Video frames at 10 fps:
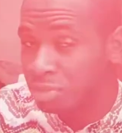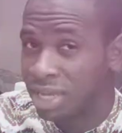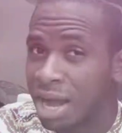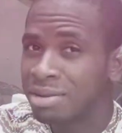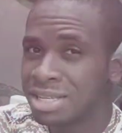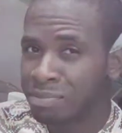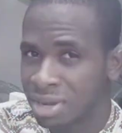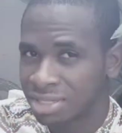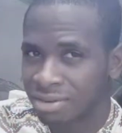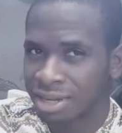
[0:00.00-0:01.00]
becomes a
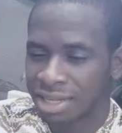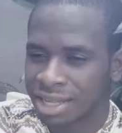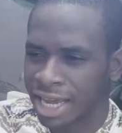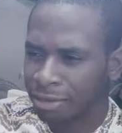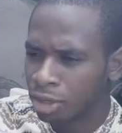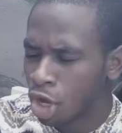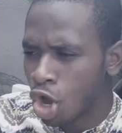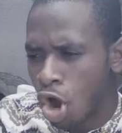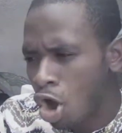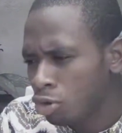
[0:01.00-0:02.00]
particular time.
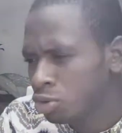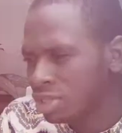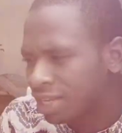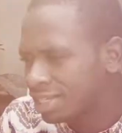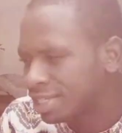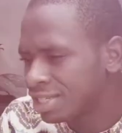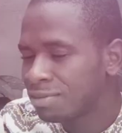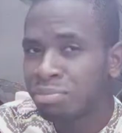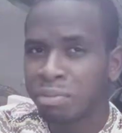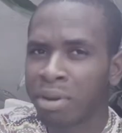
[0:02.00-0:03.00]
All those are
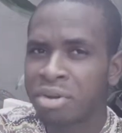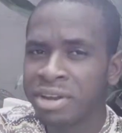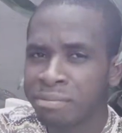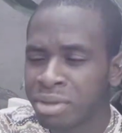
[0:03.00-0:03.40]
season preparing the